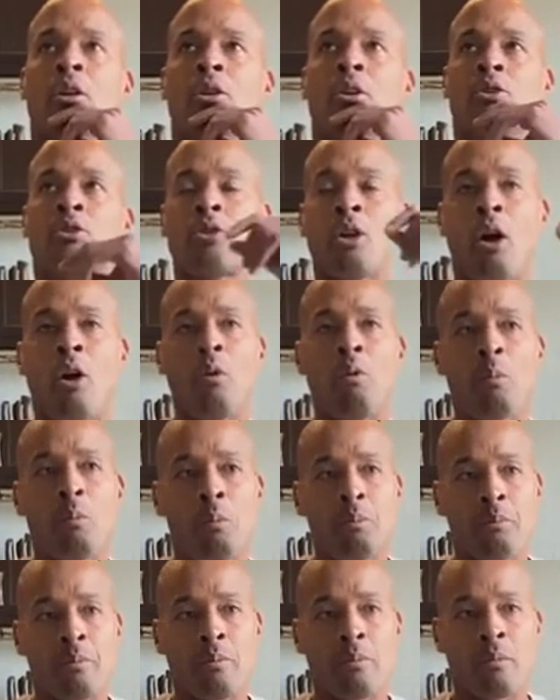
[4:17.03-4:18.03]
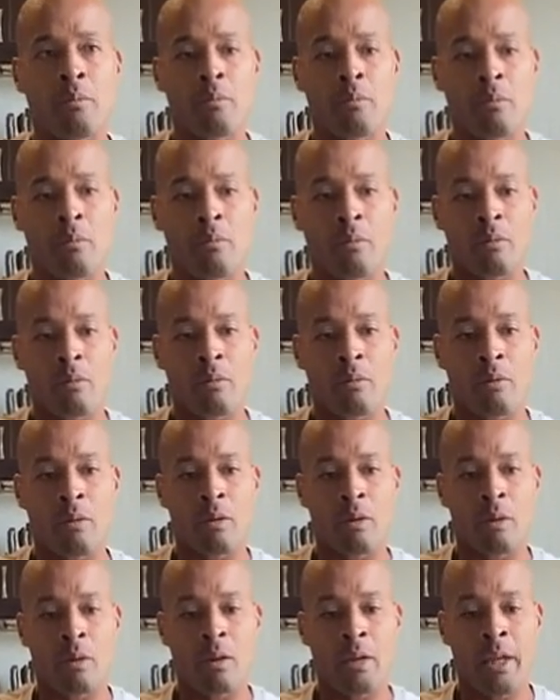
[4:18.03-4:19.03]
So,
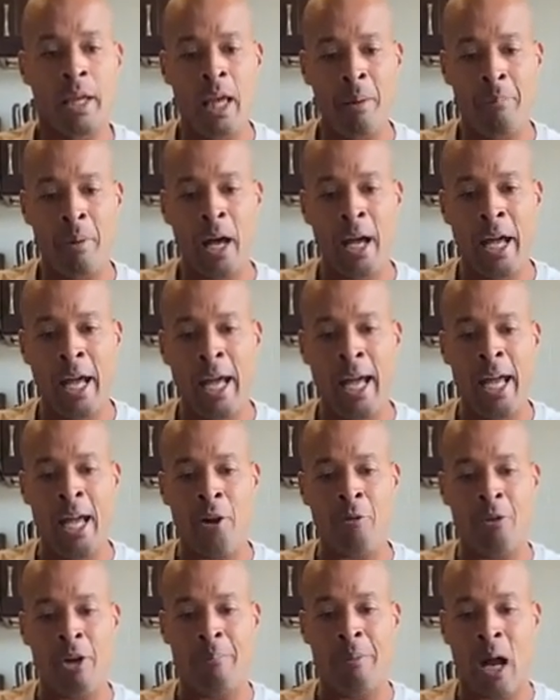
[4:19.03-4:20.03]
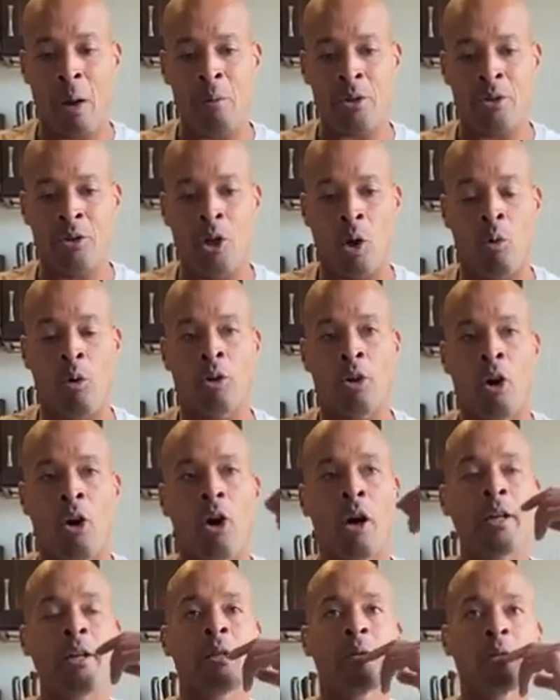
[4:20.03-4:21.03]
am I angry about what's going
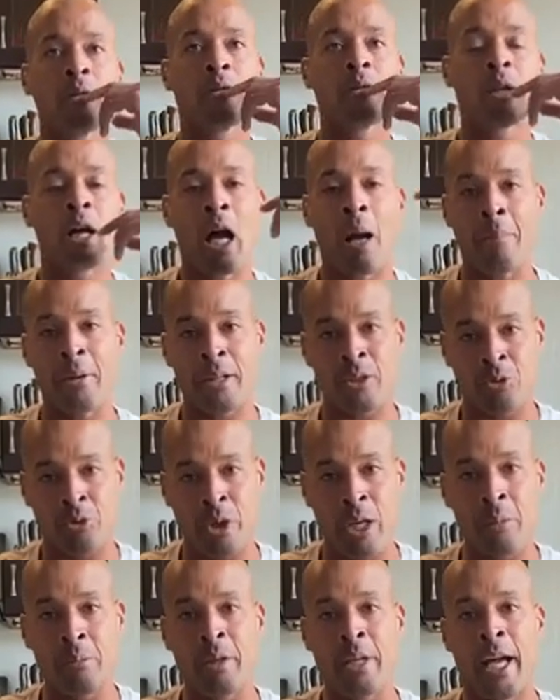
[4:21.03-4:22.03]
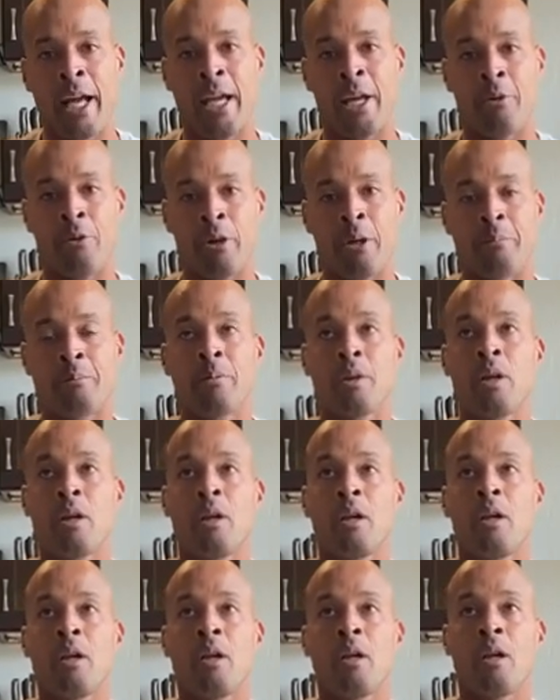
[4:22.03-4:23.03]
on? I'm extremely angry.
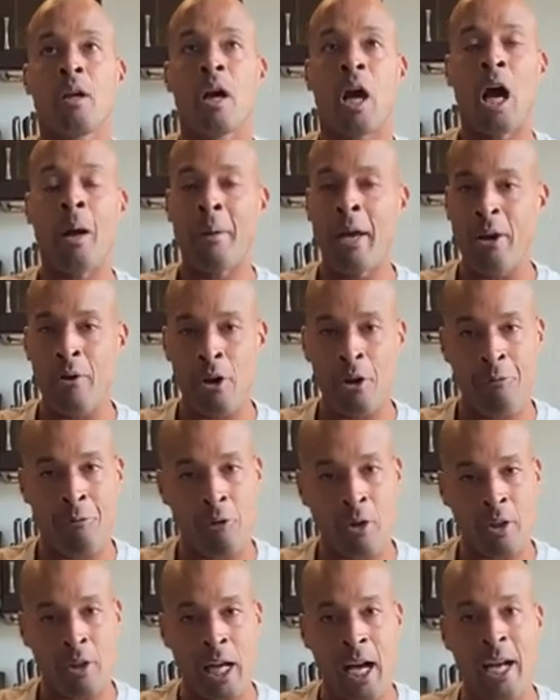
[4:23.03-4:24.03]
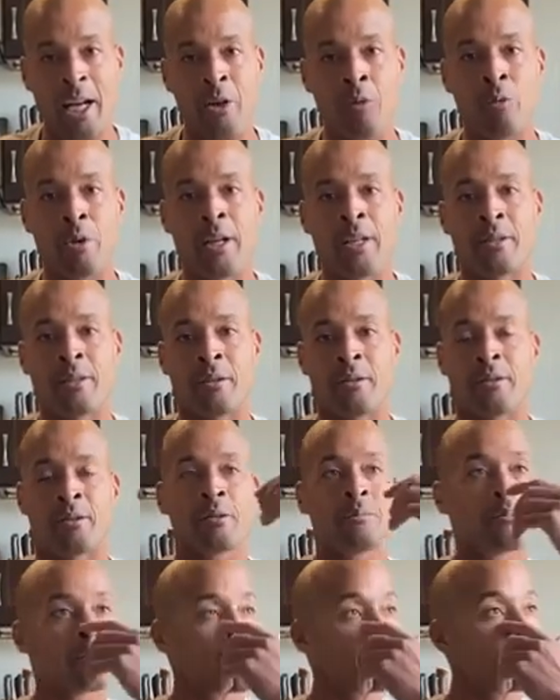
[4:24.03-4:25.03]
I'm angry for a lot of reasons.